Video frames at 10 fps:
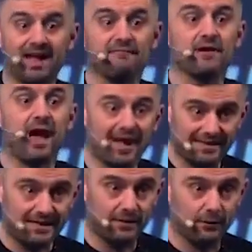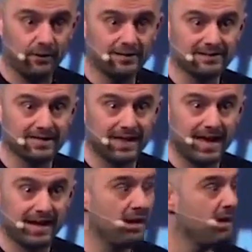I've gotten here
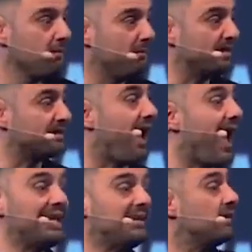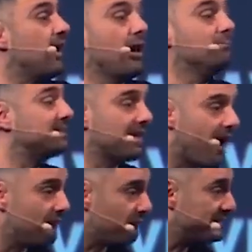today because I didn't come to
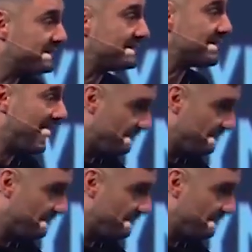conferences